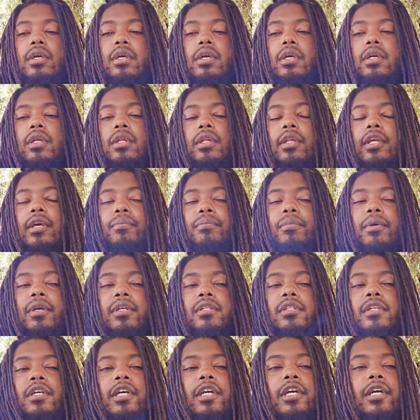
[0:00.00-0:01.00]
That means
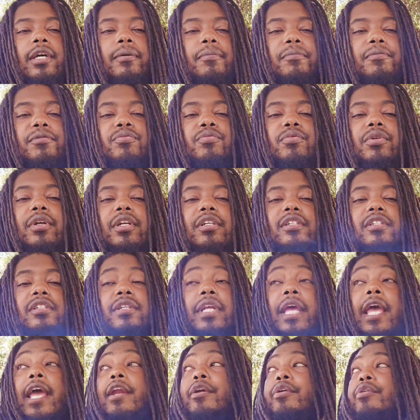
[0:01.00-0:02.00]
it comes with a
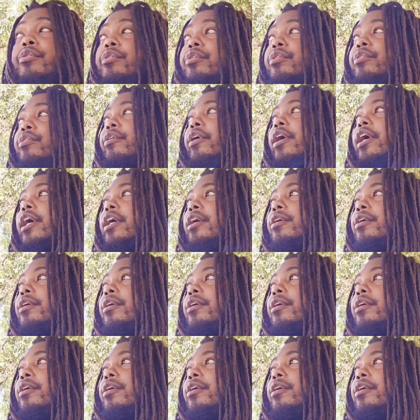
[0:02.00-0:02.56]
standard, right?